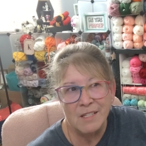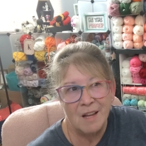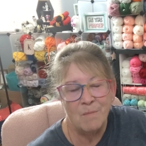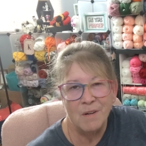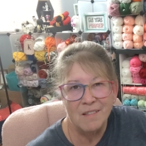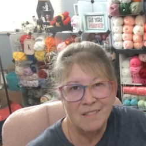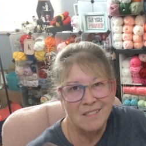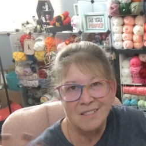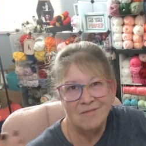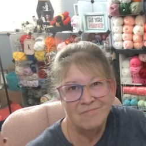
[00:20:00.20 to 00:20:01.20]
done, but
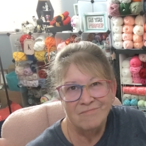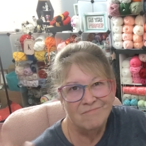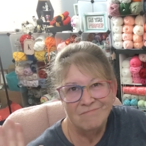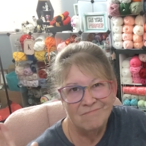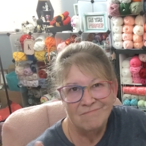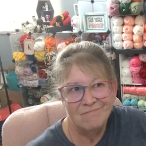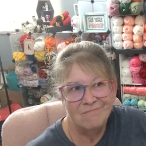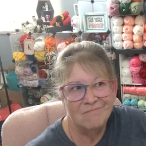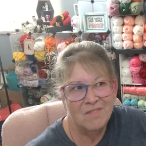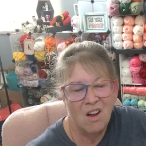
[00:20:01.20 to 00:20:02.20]
it's
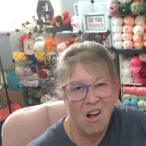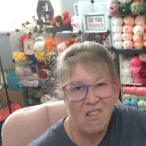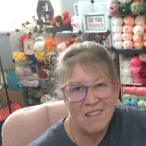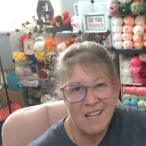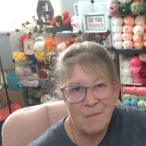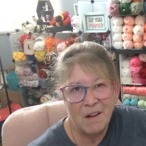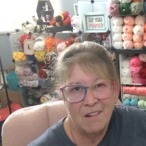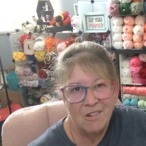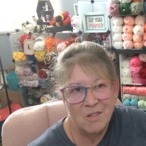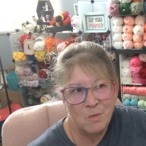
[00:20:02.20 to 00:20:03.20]
all the same
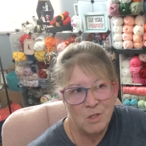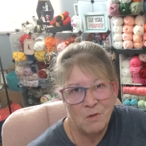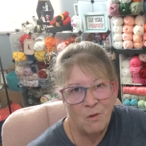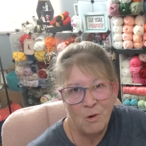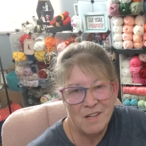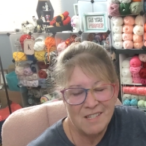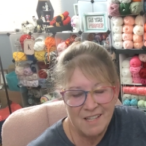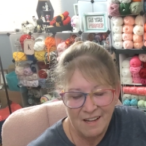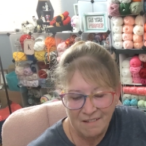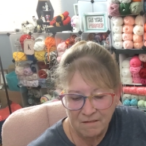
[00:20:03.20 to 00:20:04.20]
color. It's what you've already
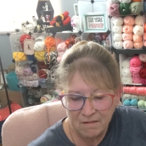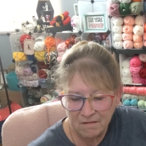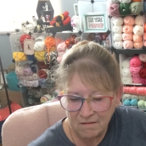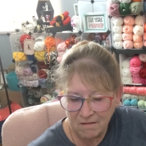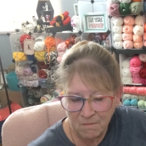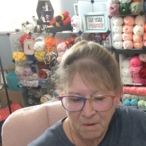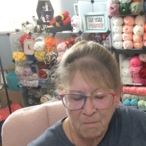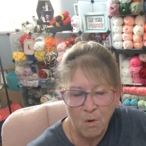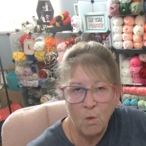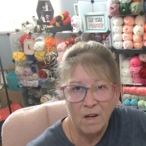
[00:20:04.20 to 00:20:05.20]
seen. It'd be
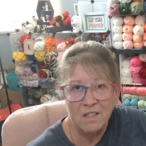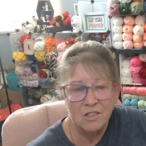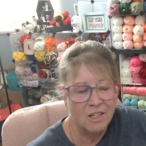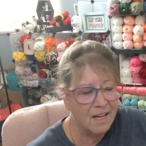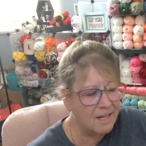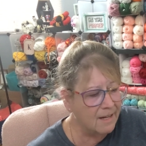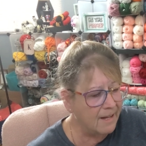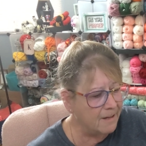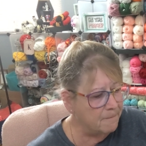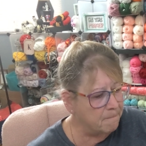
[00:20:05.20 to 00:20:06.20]
boring to look at it
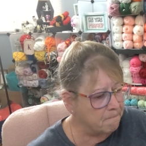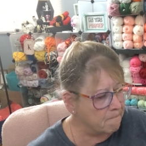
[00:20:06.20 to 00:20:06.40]
again.